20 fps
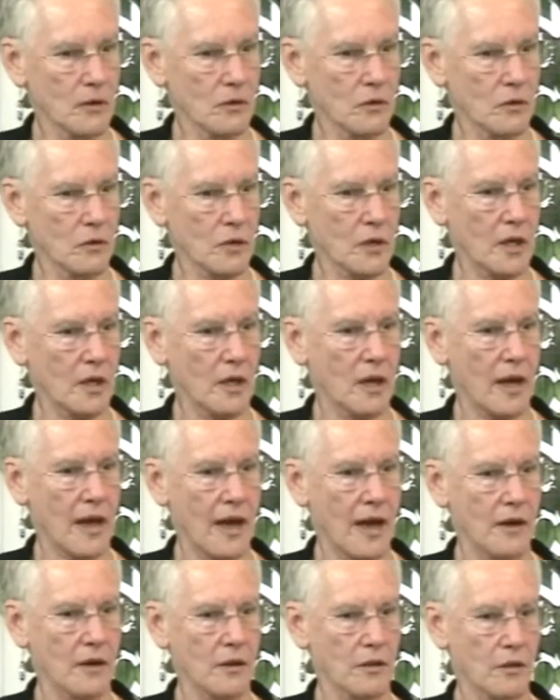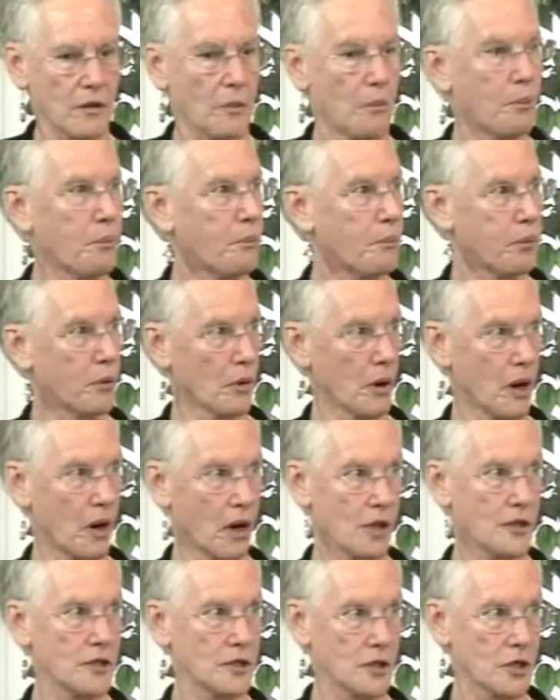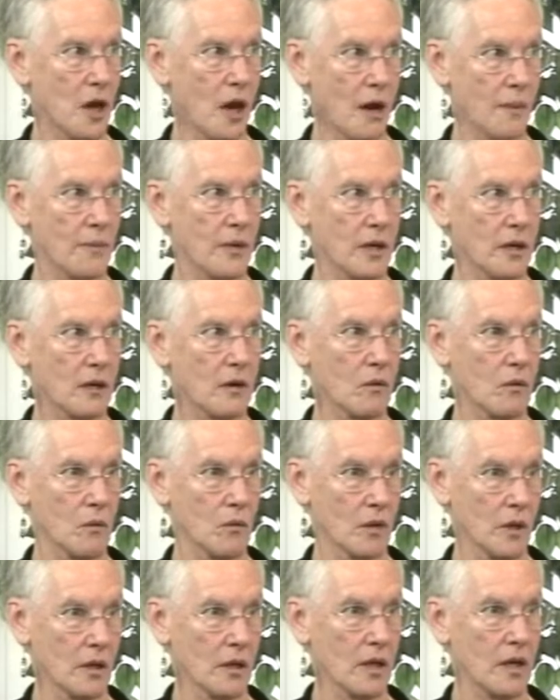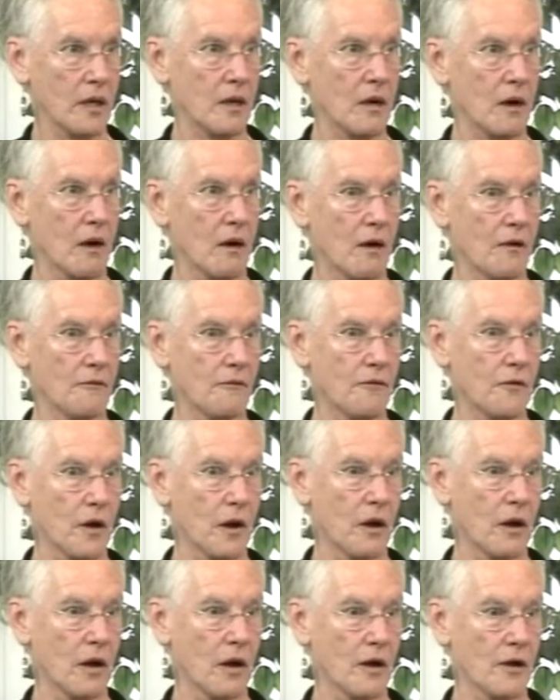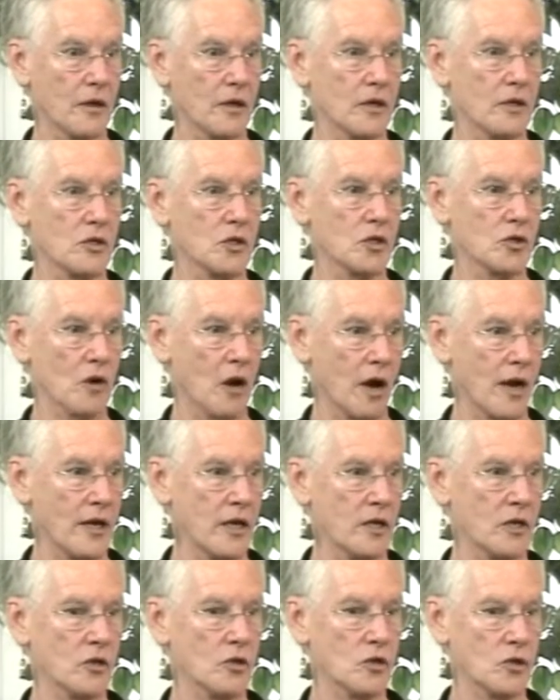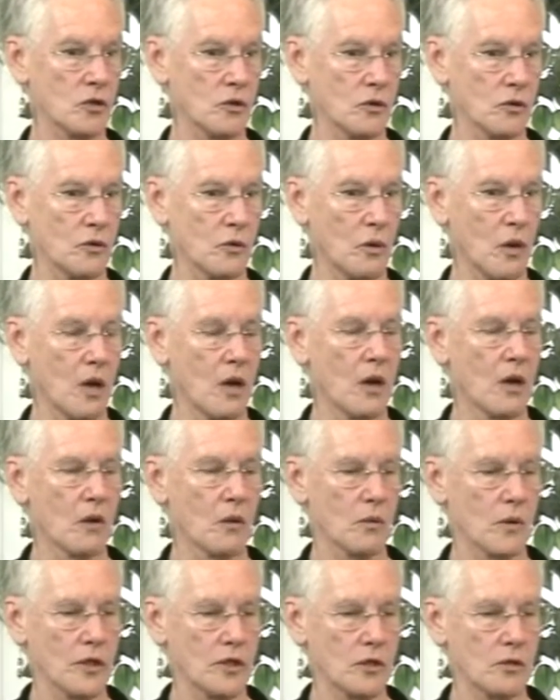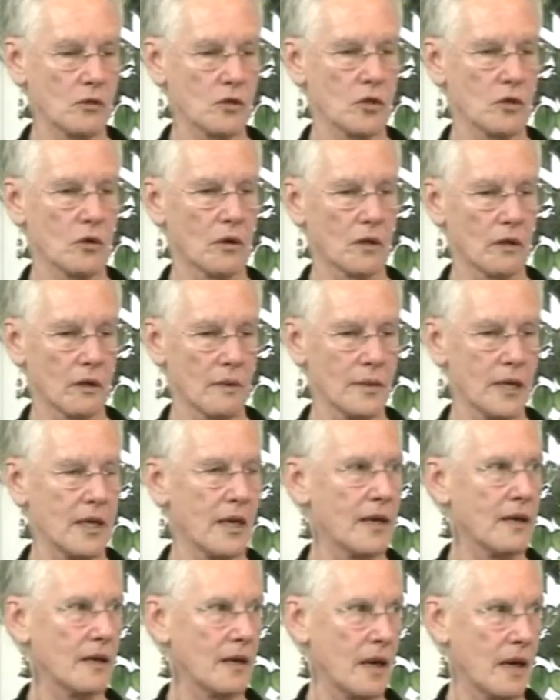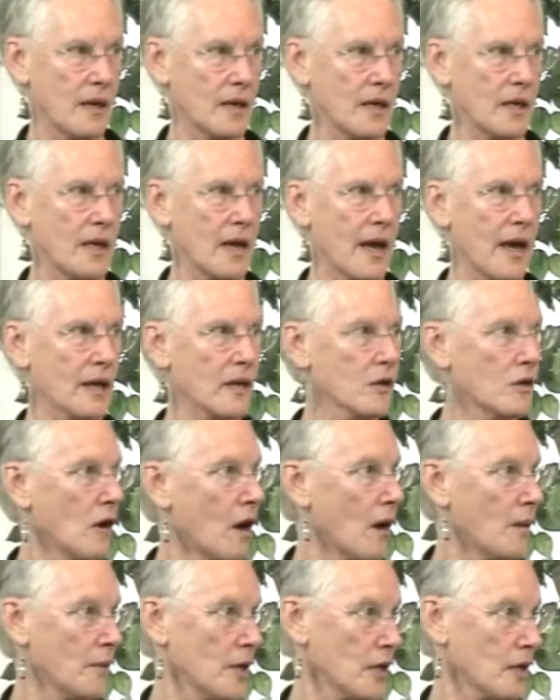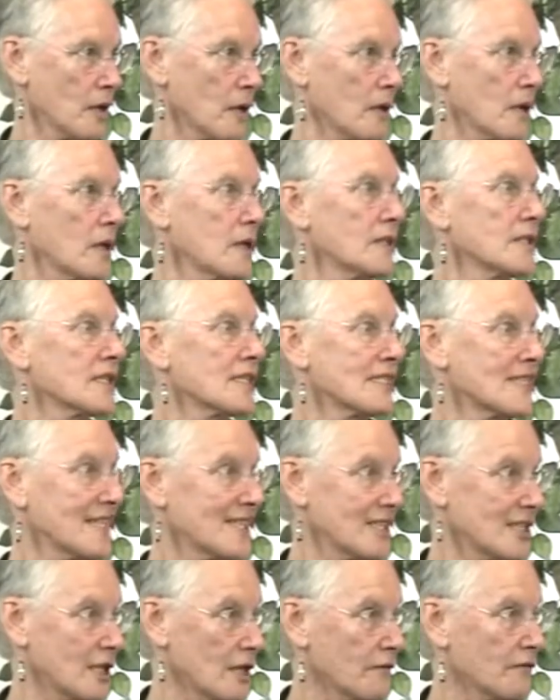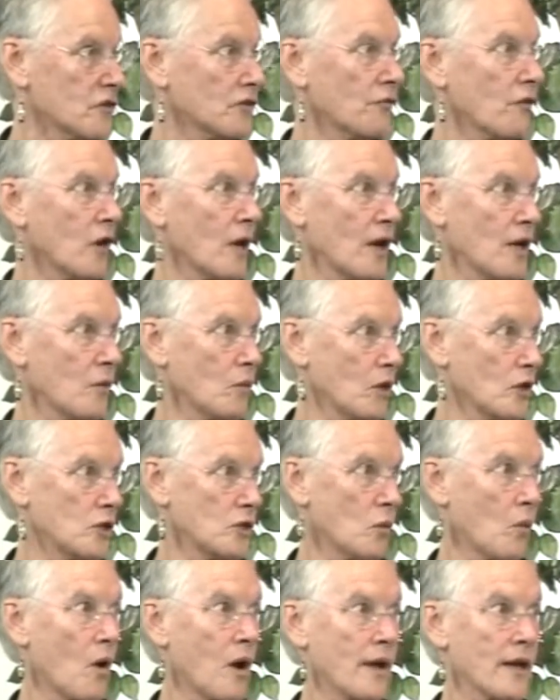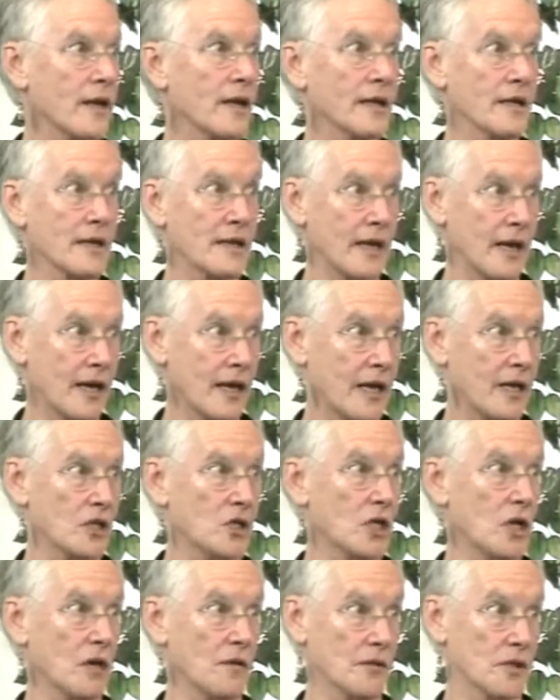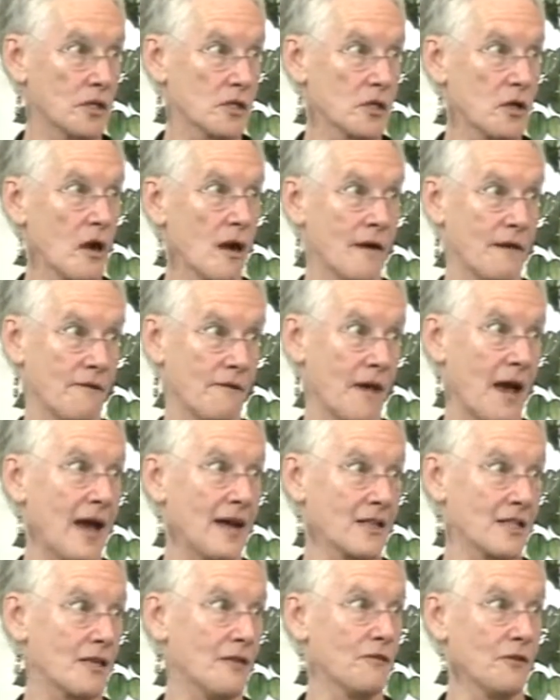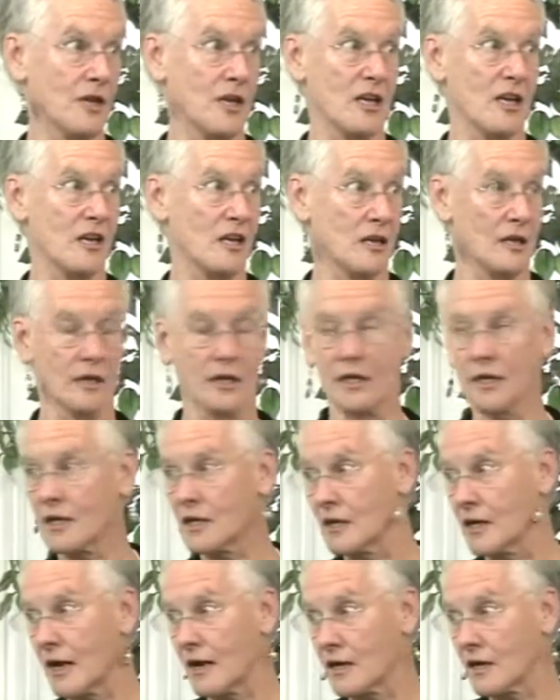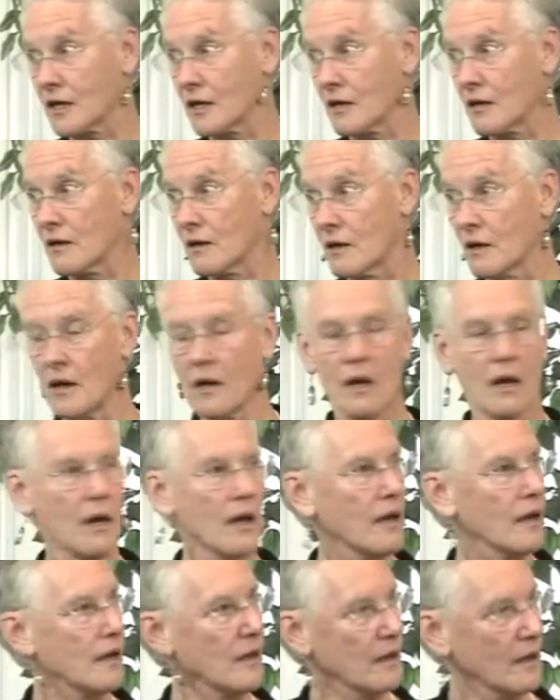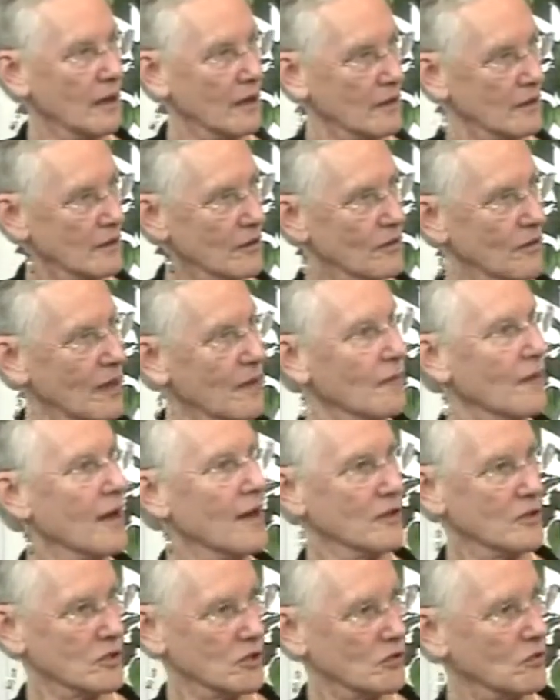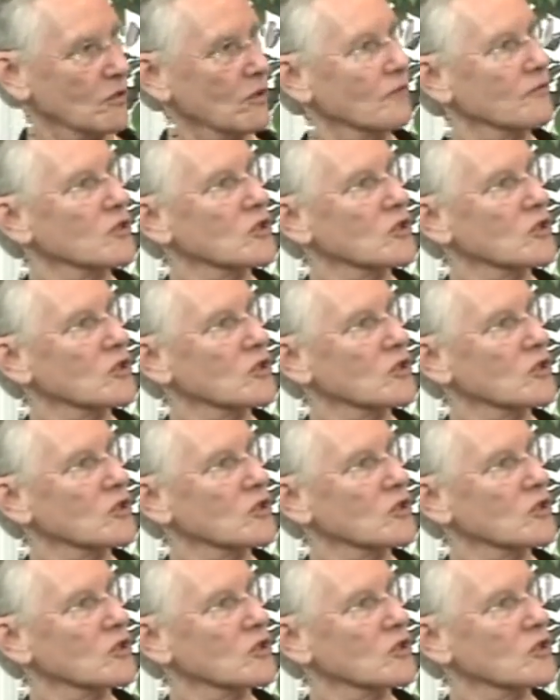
looking at the broad topic, really, of trying to reduce or eliminate any economic incentives for anyone to want to engage in this kind of activity in Connecticut. And then that sort of